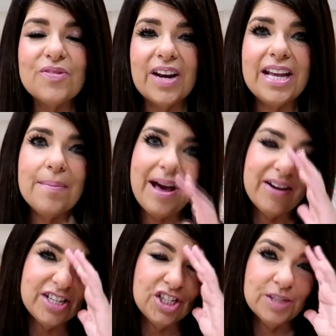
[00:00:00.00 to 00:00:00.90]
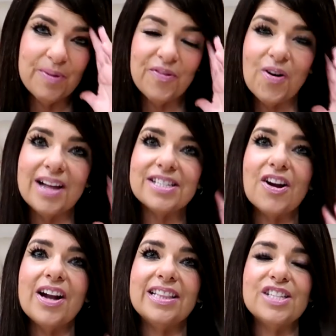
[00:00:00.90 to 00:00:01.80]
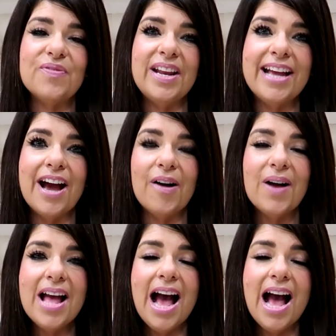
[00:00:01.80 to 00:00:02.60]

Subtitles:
funny about it is just before I started this video,